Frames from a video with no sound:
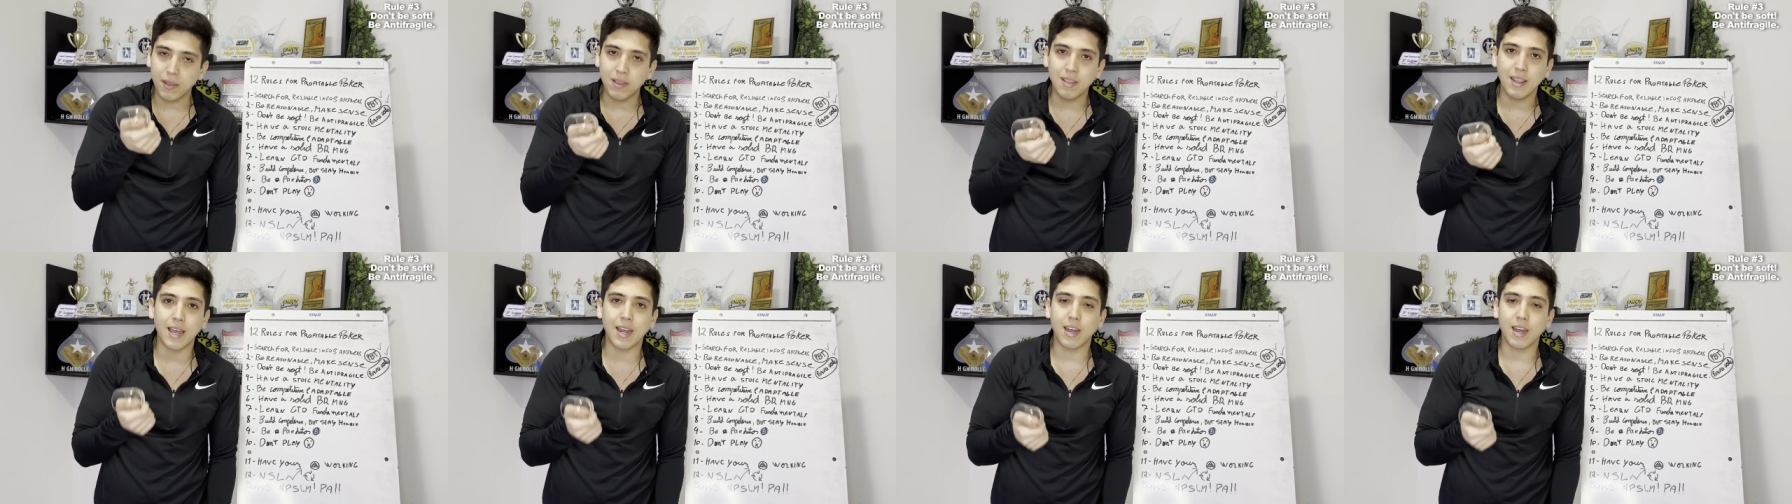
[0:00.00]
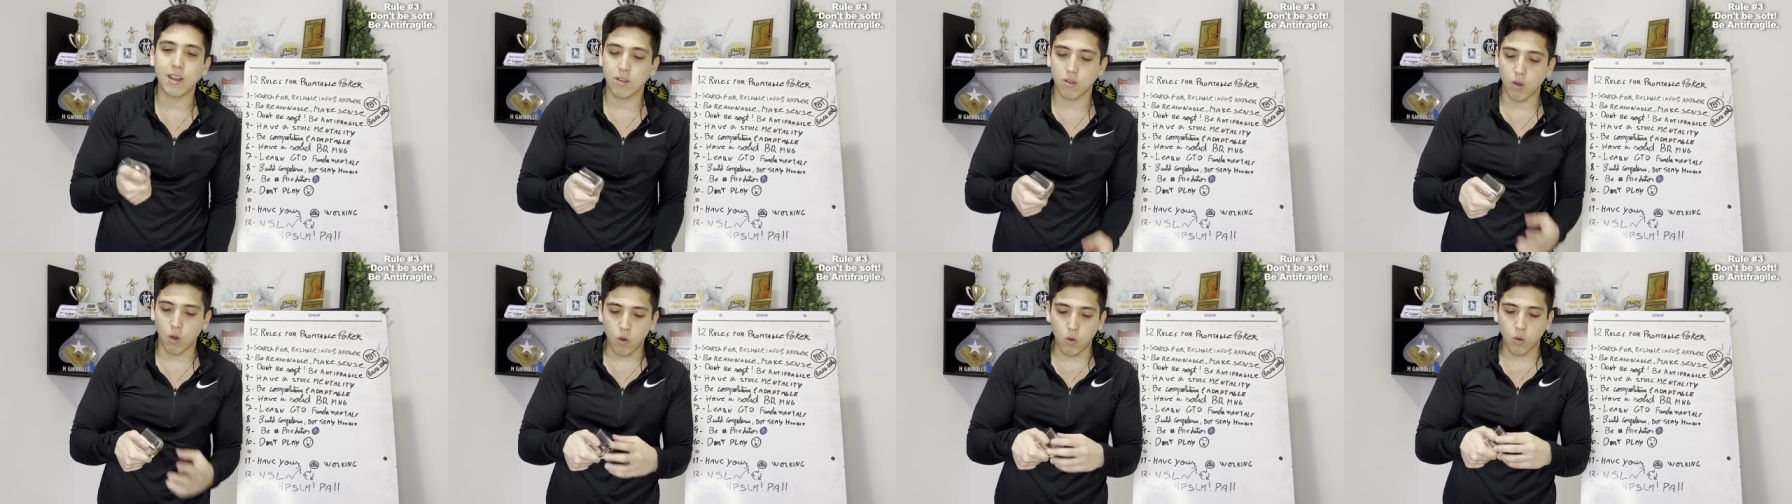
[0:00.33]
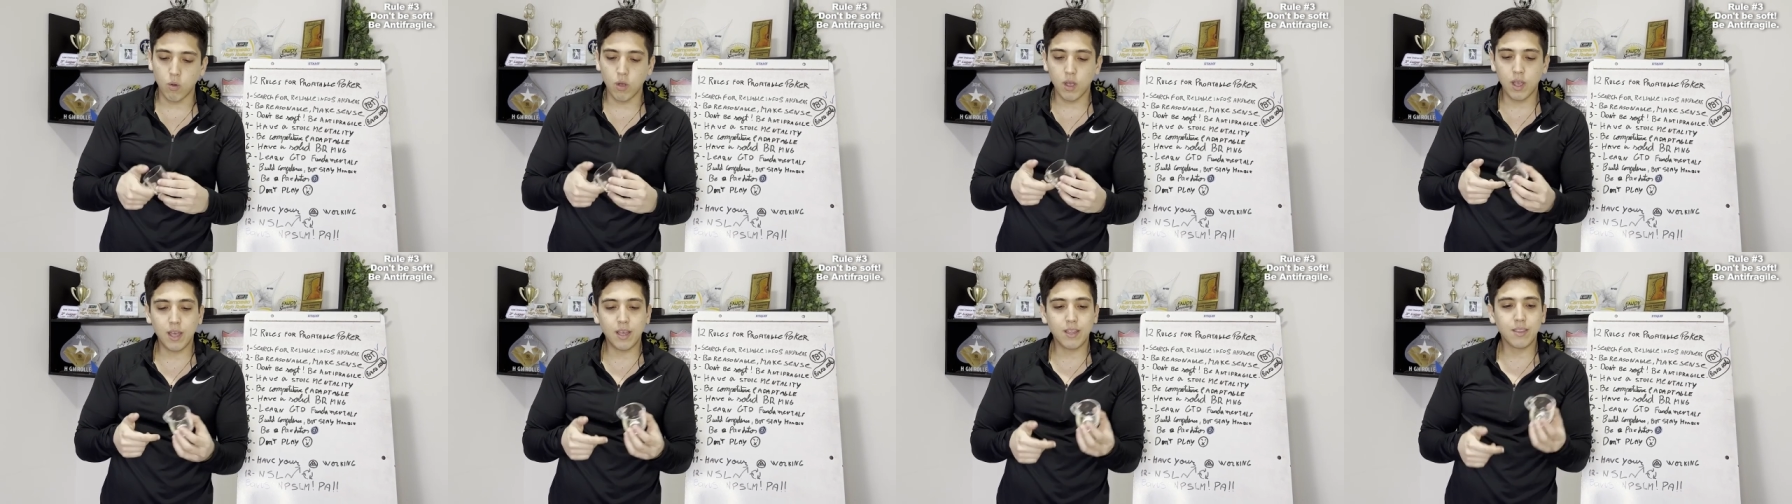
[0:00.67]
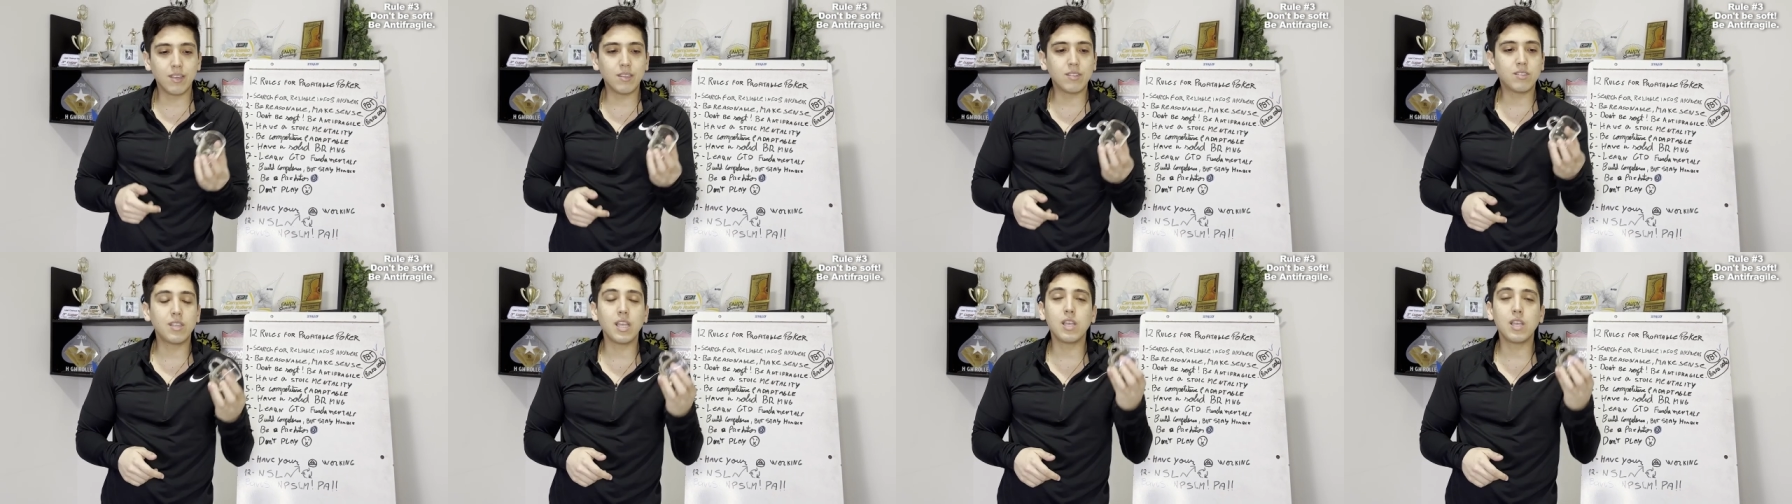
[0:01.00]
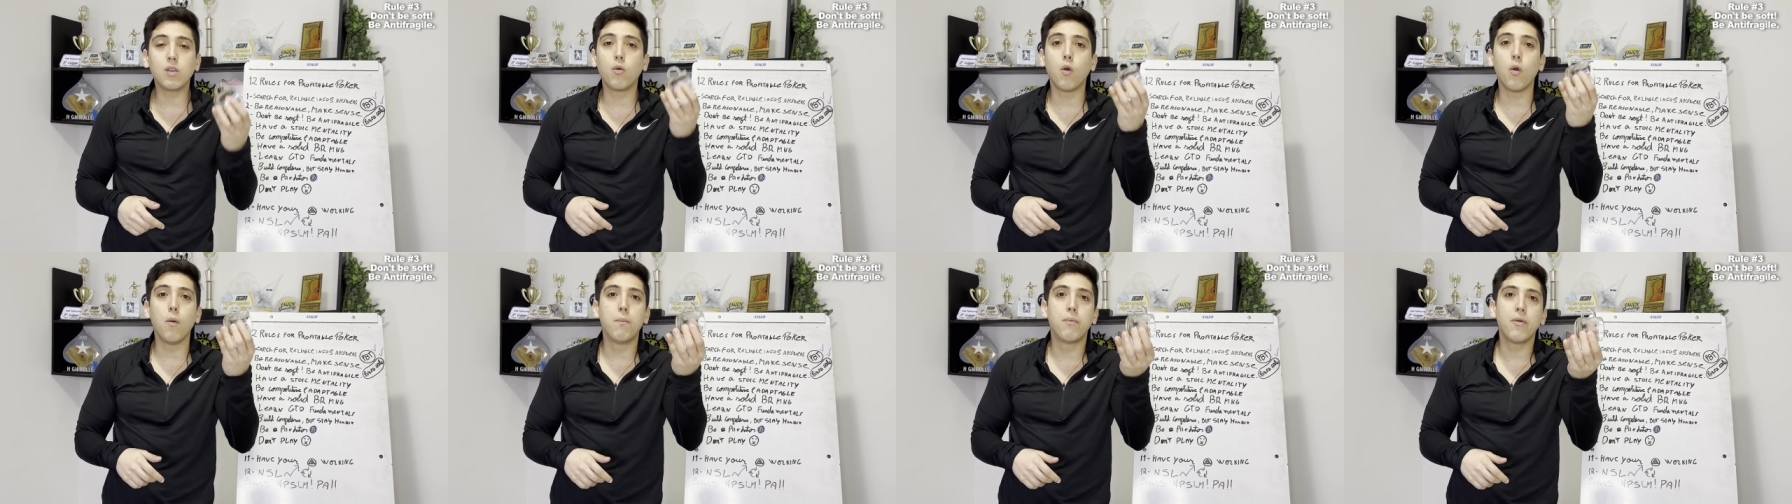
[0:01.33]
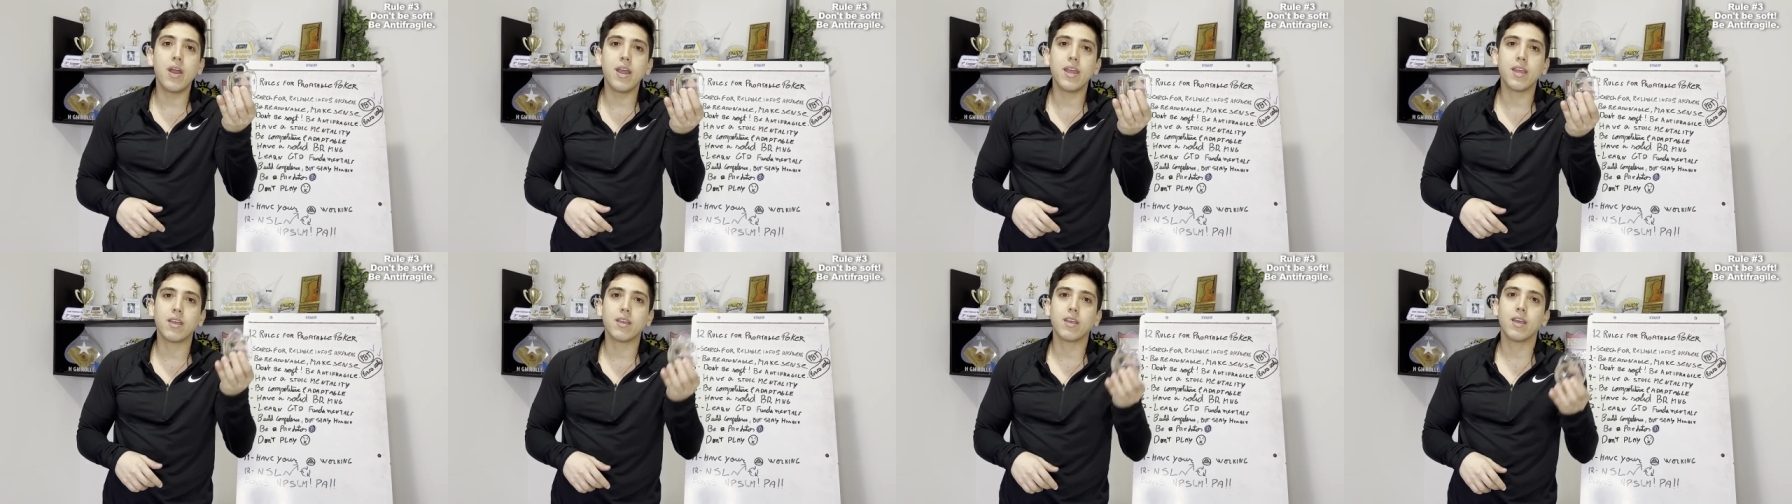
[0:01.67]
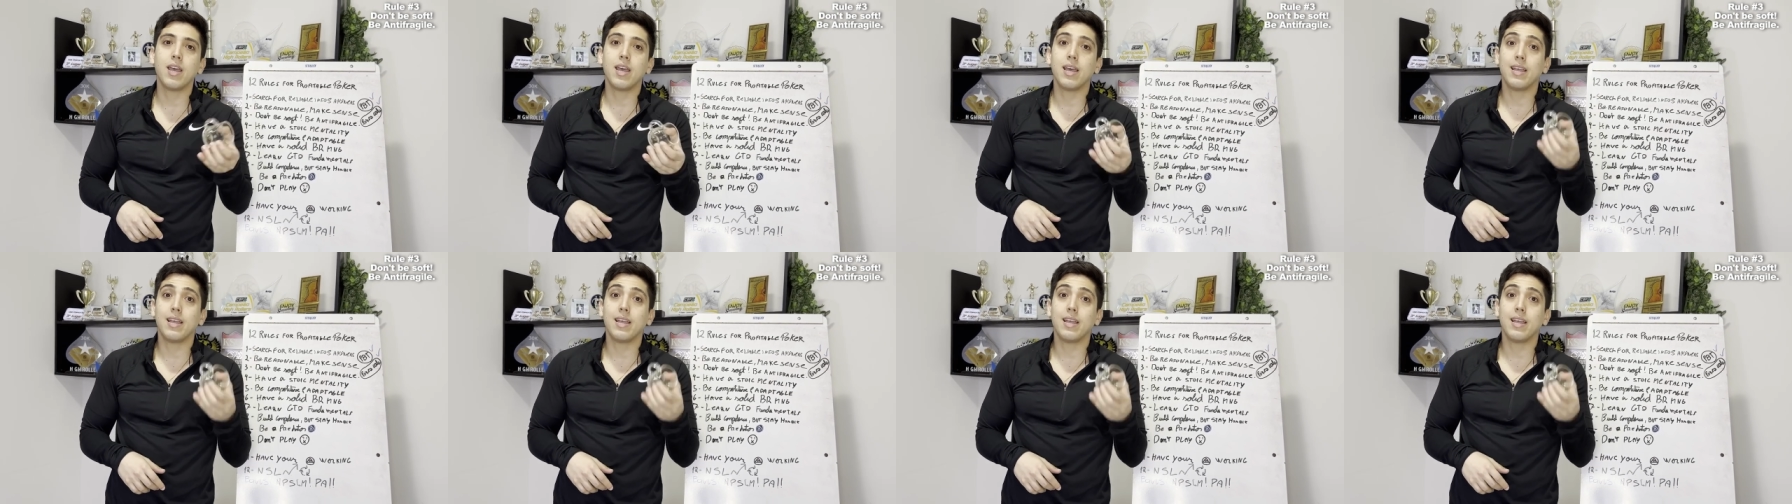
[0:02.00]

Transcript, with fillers: and let it go, this thing will break.